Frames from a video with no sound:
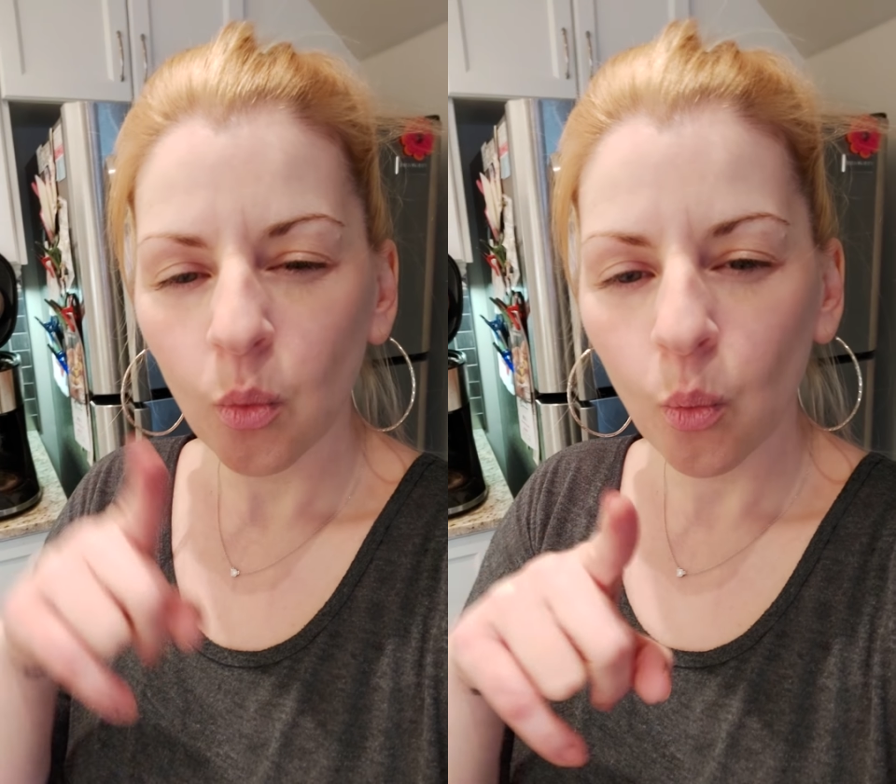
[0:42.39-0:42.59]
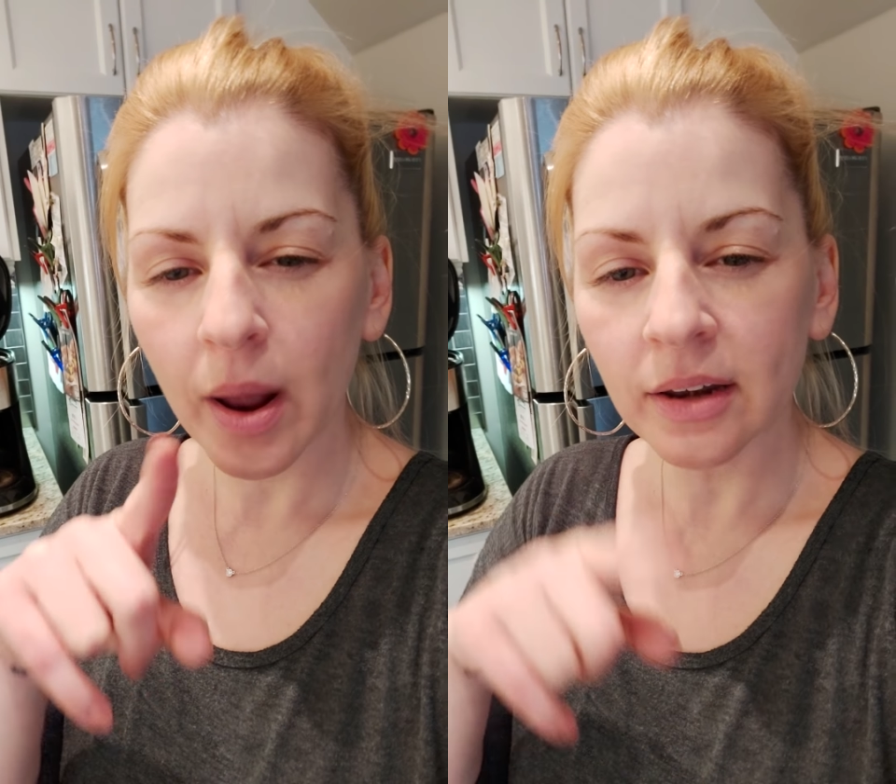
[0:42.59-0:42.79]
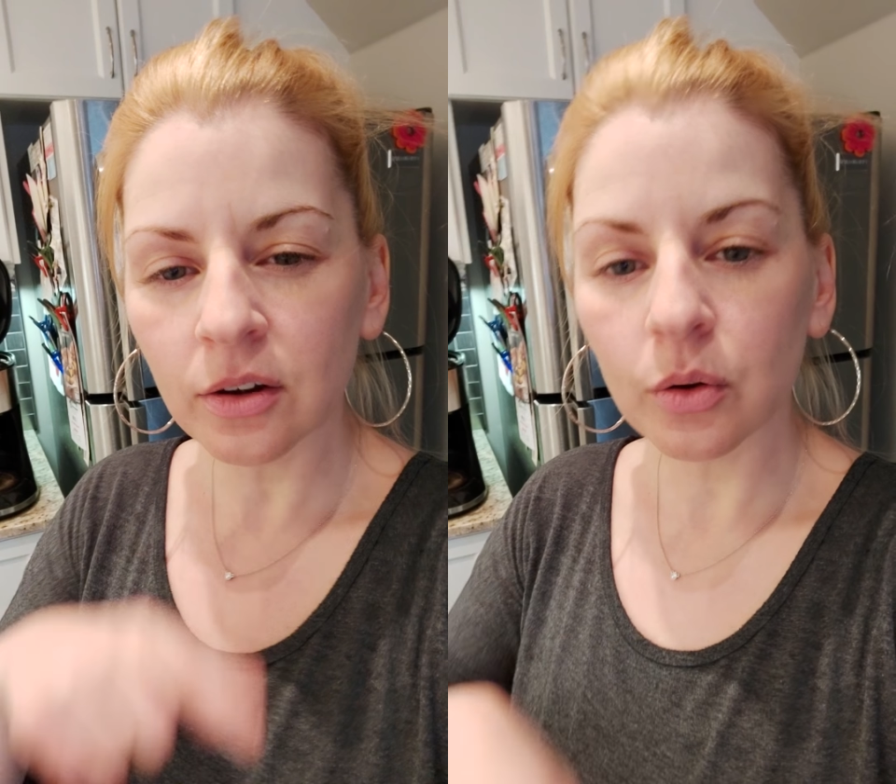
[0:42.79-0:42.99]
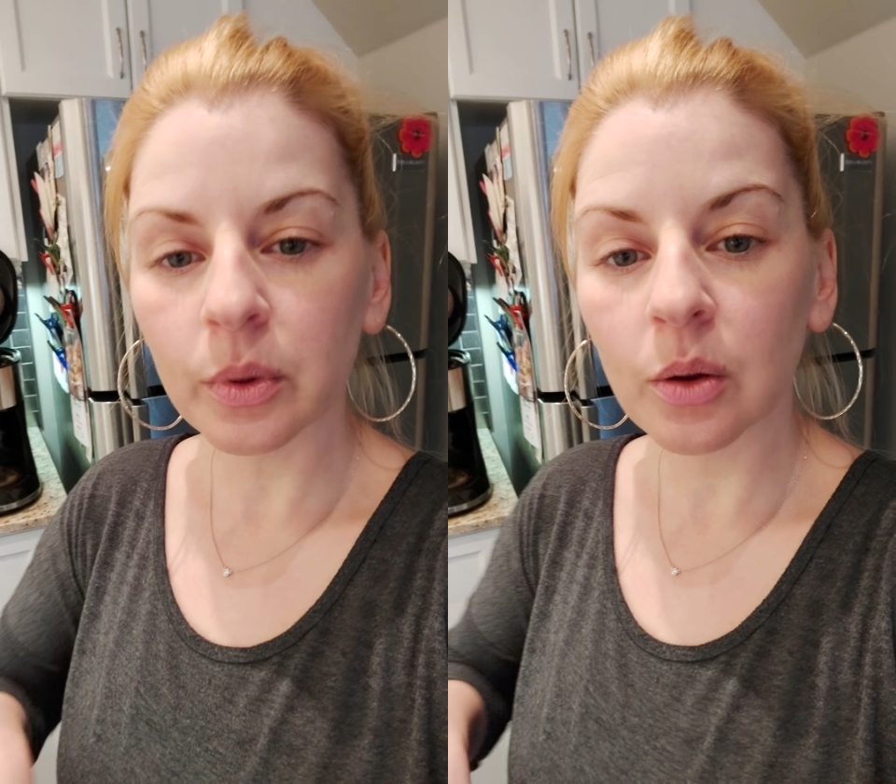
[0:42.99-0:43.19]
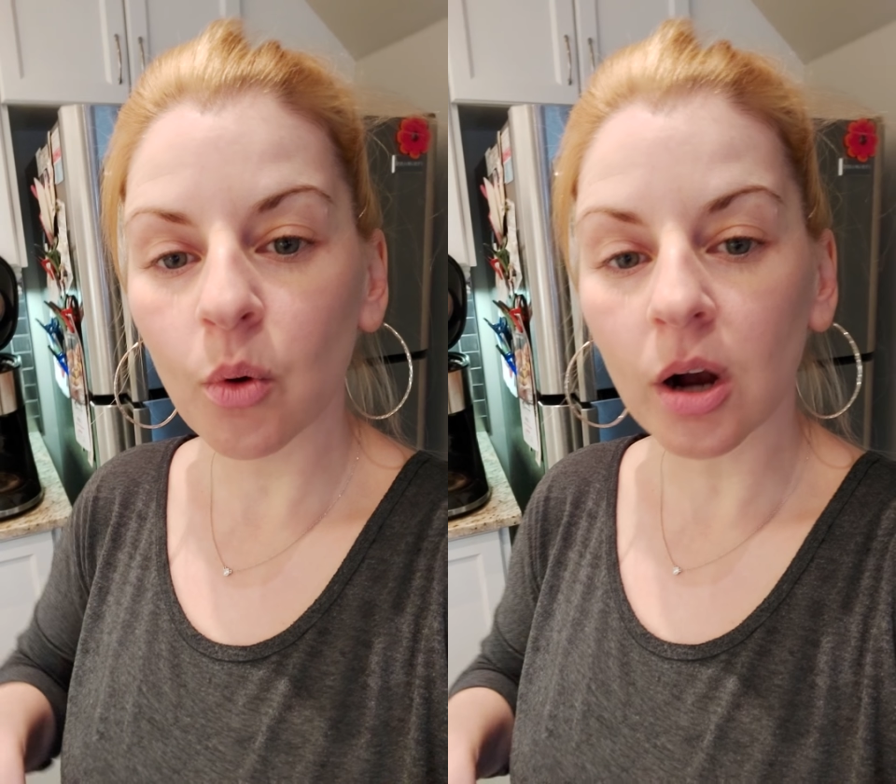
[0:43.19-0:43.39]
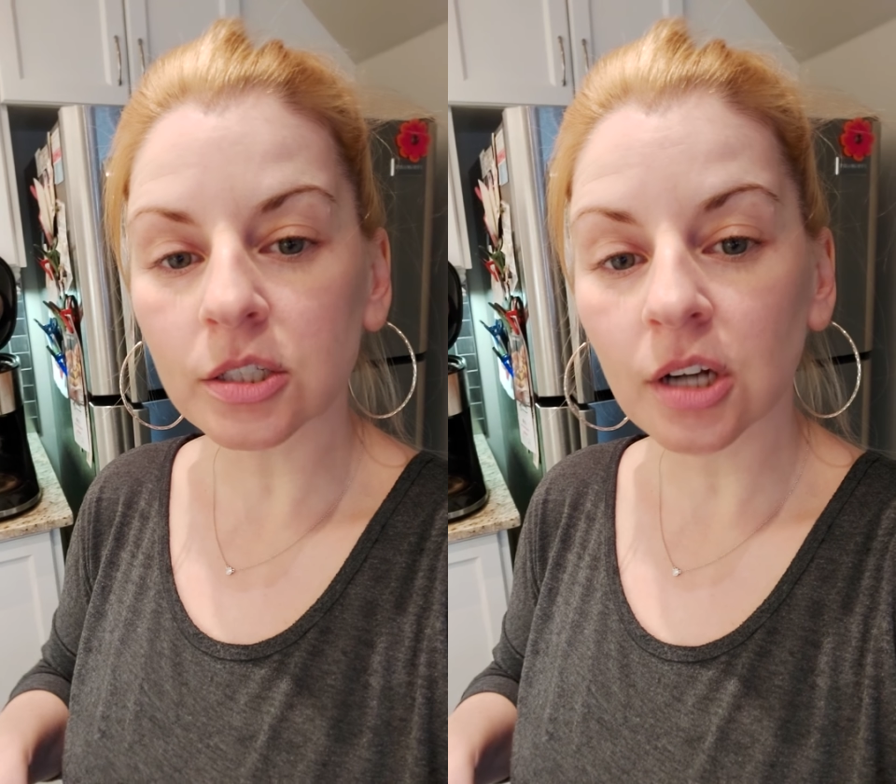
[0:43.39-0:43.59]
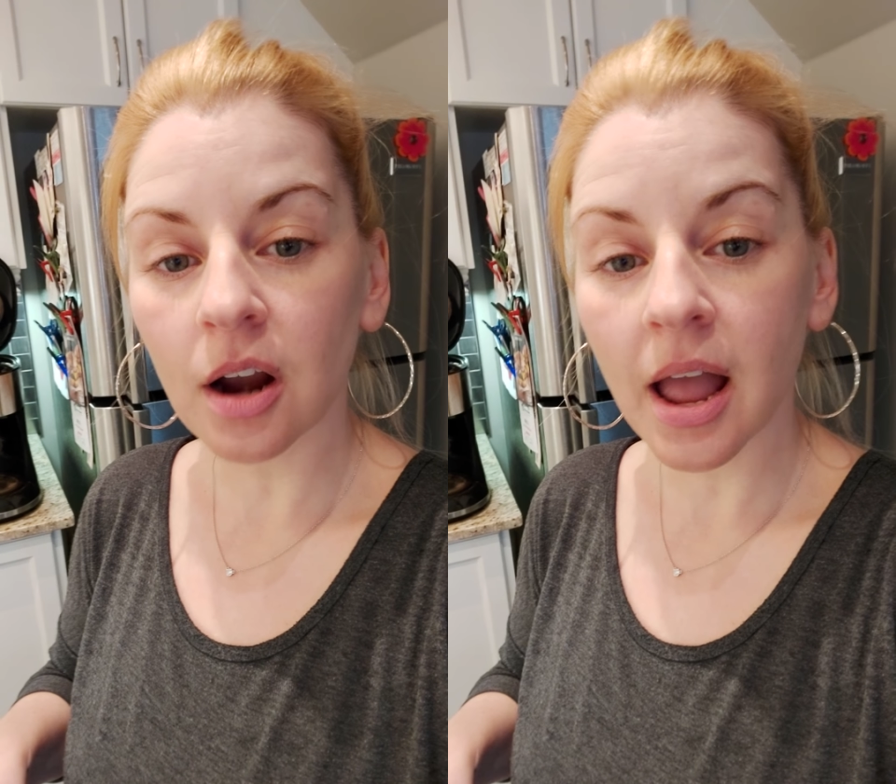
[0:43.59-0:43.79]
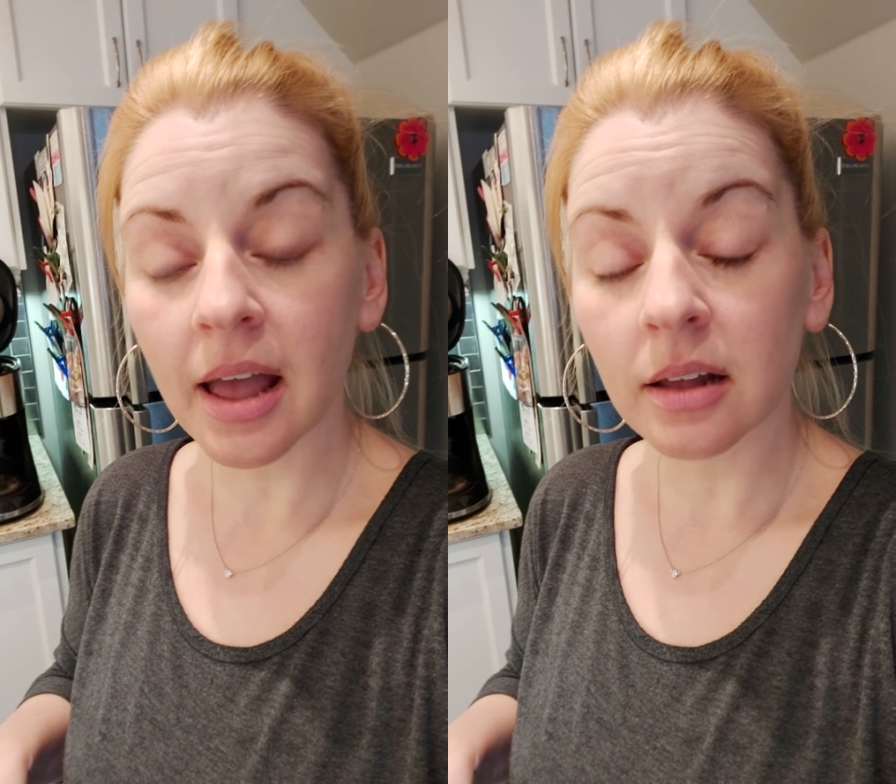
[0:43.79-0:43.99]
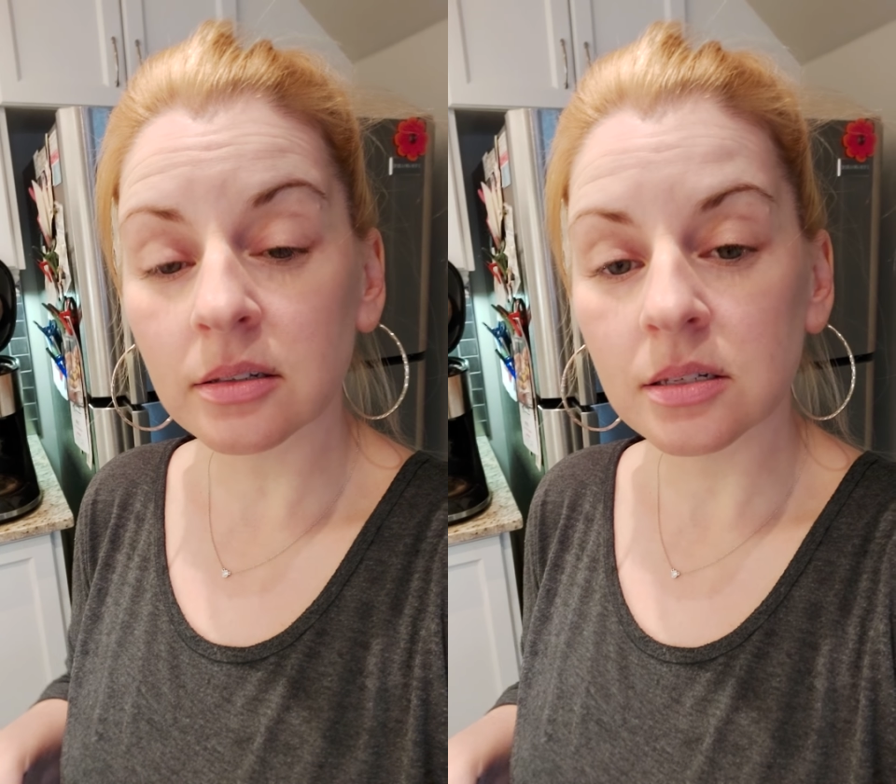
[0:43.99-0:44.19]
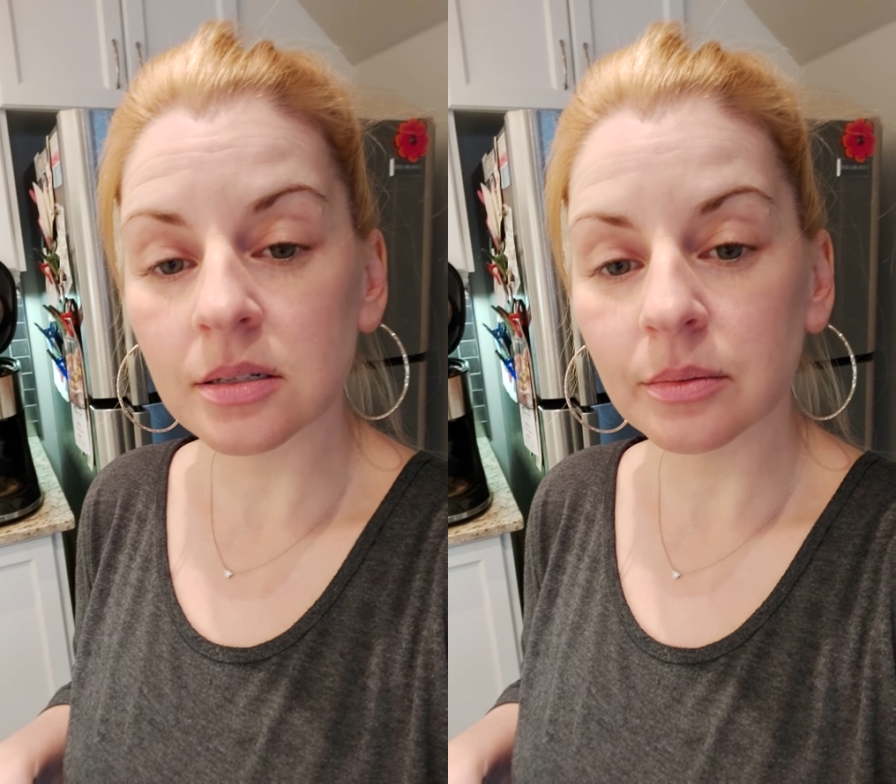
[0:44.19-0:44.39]
when do we wash our
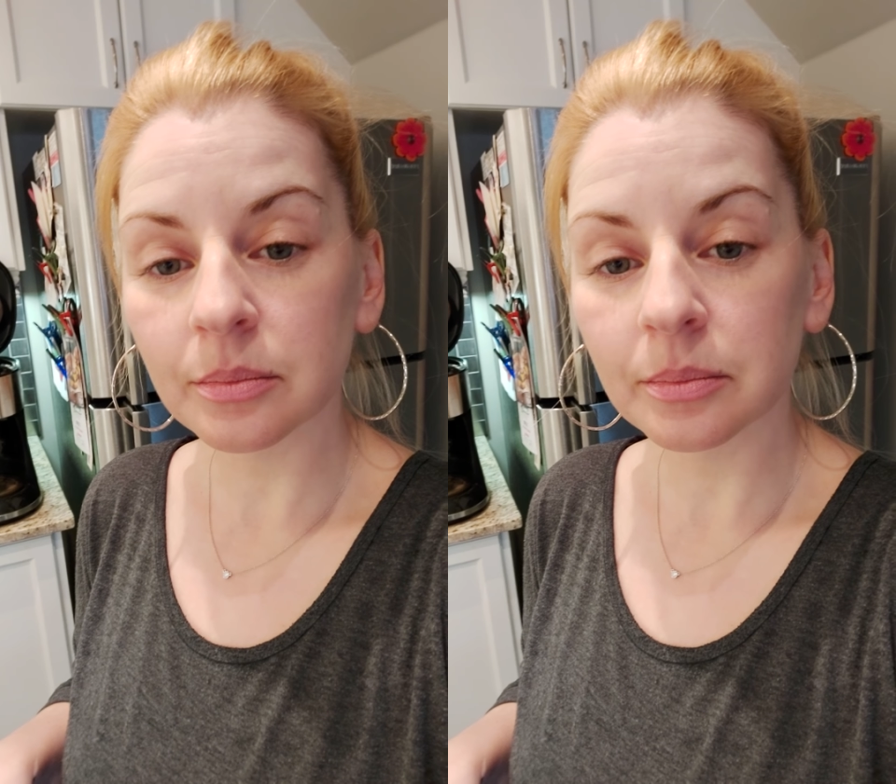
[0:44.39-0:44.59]
hands?